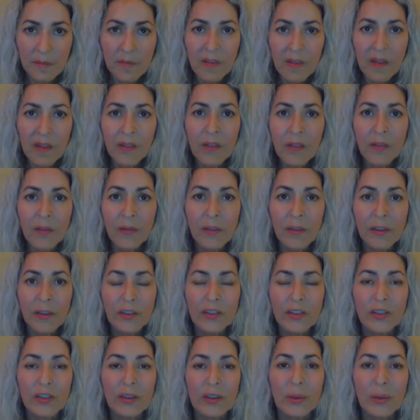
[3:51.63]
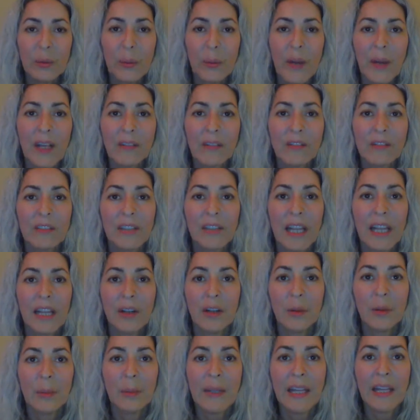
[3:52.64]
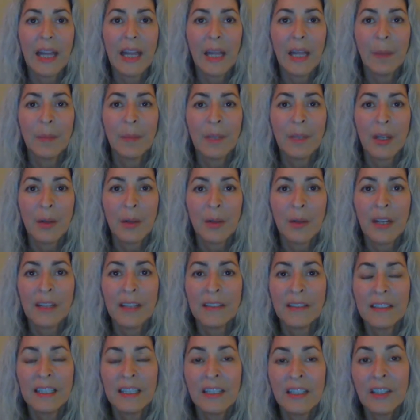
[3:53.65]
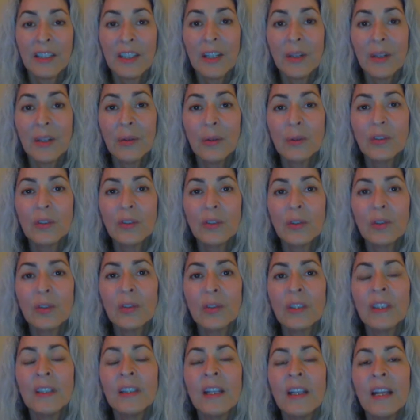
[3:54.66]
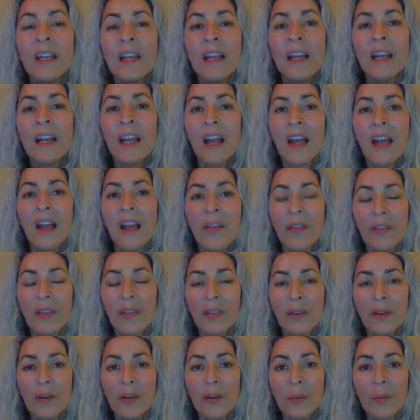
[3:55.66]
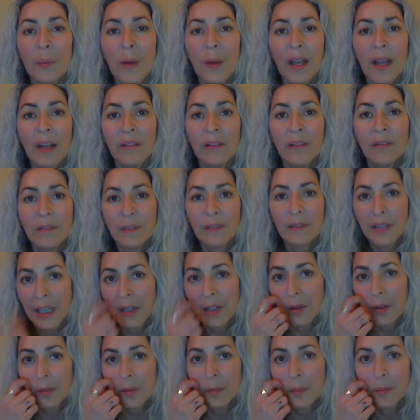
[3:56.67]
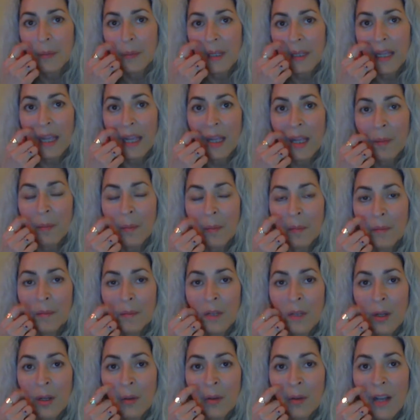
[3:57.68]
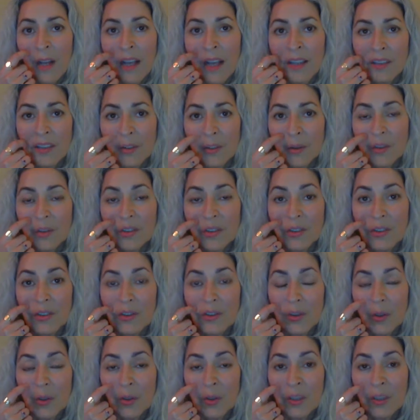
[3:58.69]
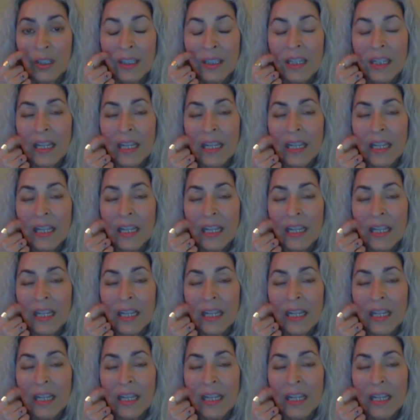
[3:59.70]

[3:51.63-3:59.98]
The first two waves later became known as indigo children, and the third wave later became known as crystal children.